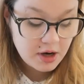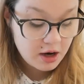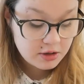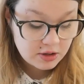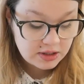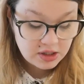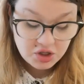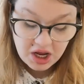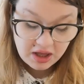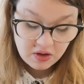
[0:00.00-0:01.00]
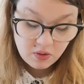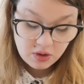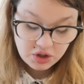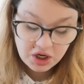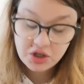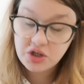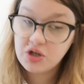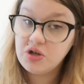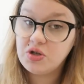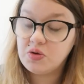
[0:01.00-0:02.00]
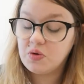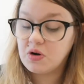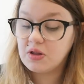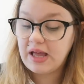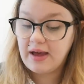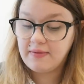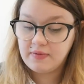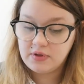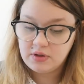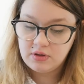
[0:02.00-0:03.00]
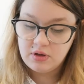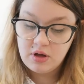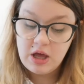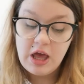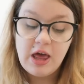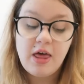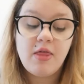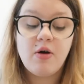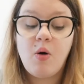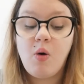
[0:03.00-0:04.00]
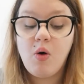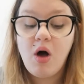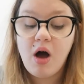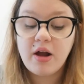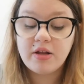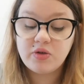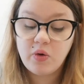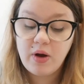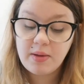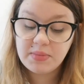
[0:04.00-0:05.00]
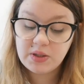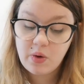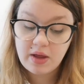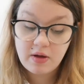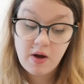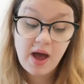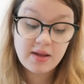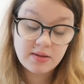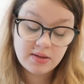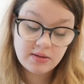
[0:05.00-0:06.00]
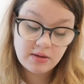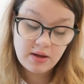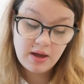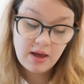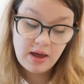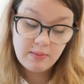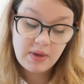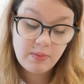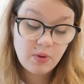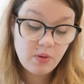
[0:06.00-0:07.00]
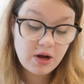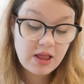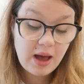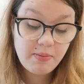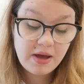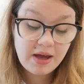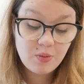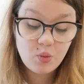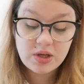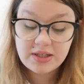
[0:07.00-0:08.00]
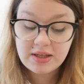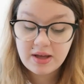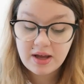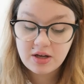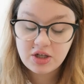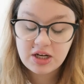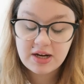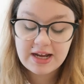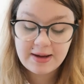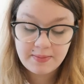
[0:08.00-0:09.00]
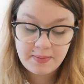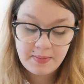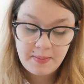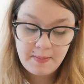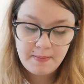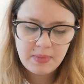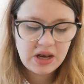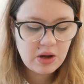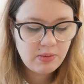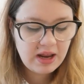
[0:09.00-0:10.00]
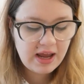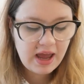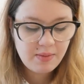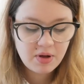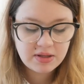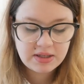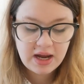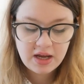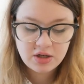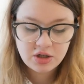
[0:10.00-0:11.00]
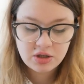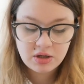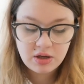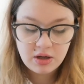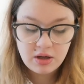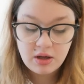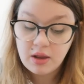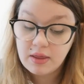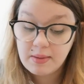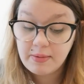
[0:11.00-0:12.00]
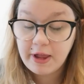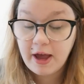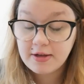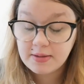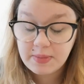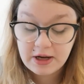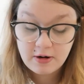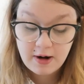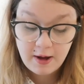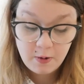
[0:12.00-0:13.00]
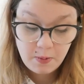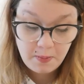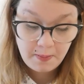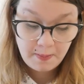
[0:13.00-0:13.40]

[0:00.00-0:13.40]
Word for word: Dr. Zinchenko gestured to her left. The whole auditorium swung their heads. People were clapping and whistling and cheering, but nobody came on stage. The applause petered out.